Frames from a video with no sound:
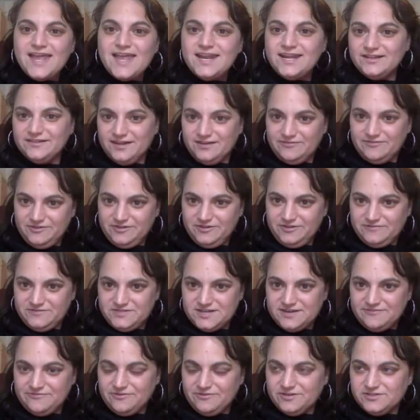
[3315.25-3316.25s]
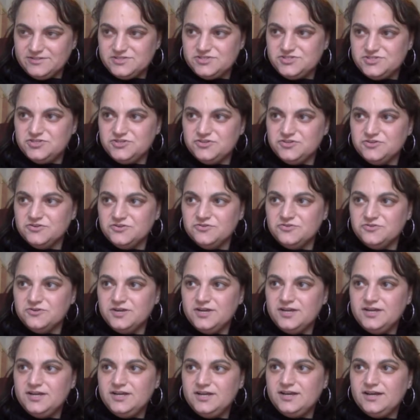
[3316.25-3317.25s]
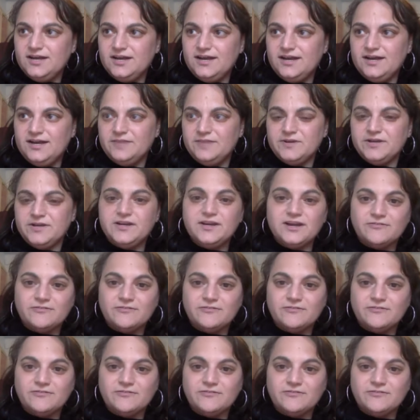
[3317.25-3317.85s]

any level of deference to um,